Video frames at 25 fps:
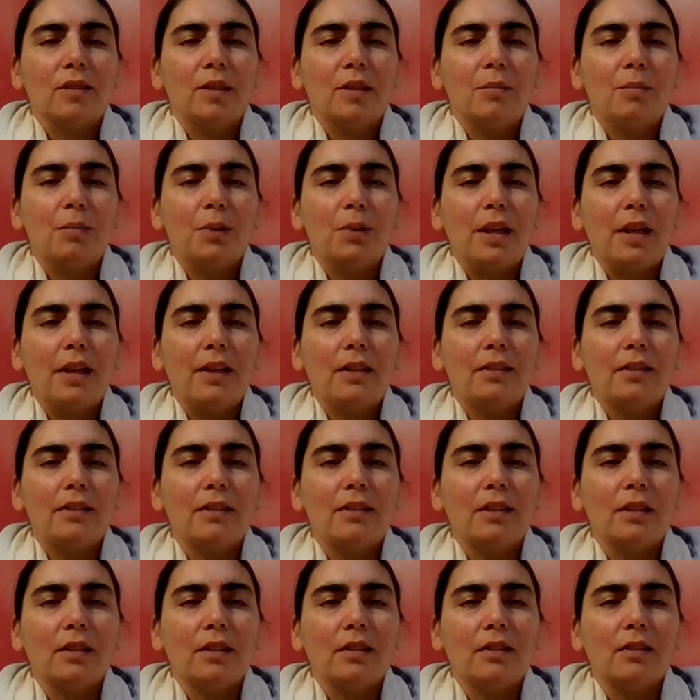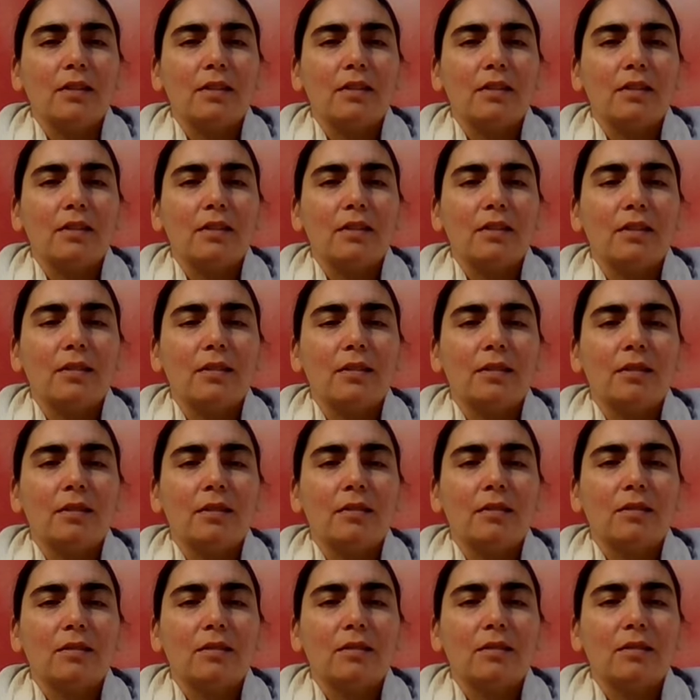the blessings
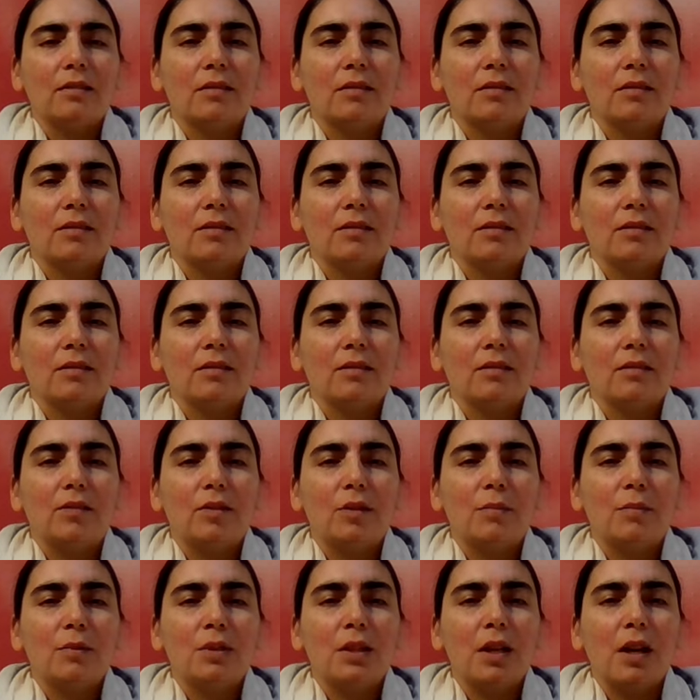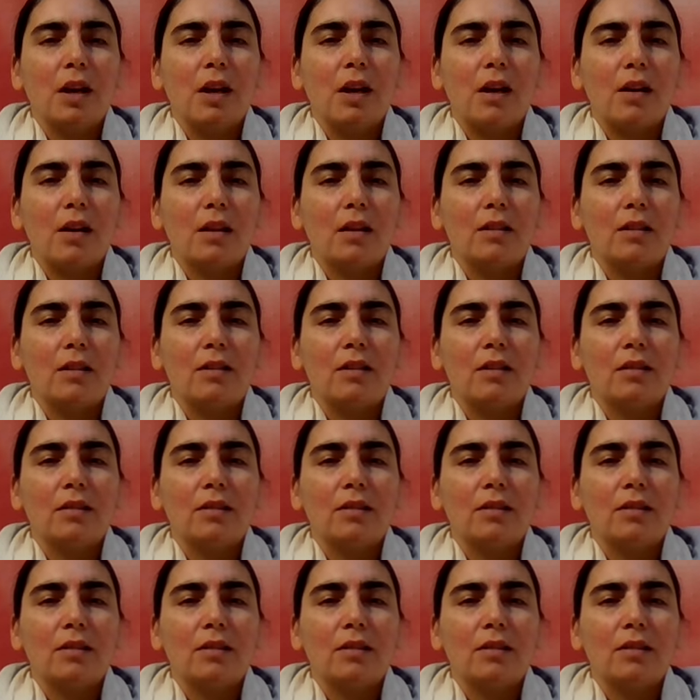from the heart,